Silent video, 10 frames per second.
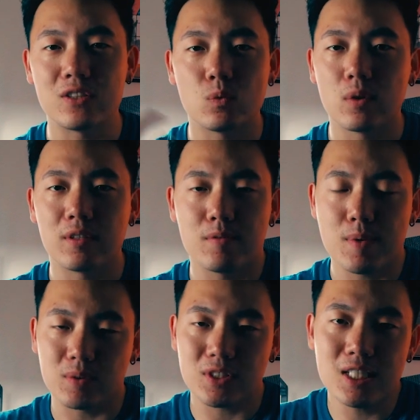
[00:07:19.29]
you won't even be
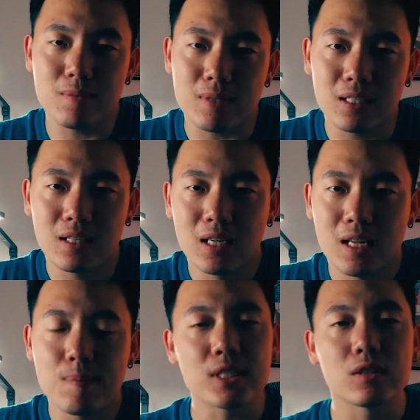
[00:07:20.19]
able to see me,
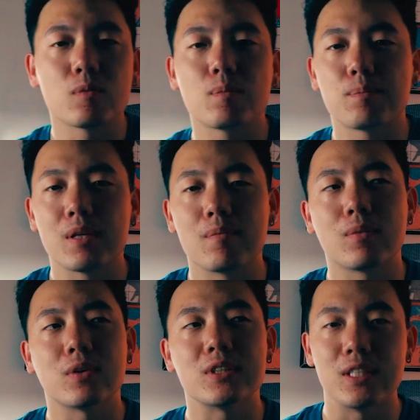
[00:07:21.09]
it makes it a little bit
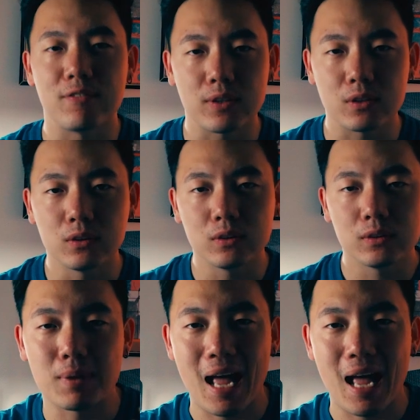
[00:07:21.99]
more difficult.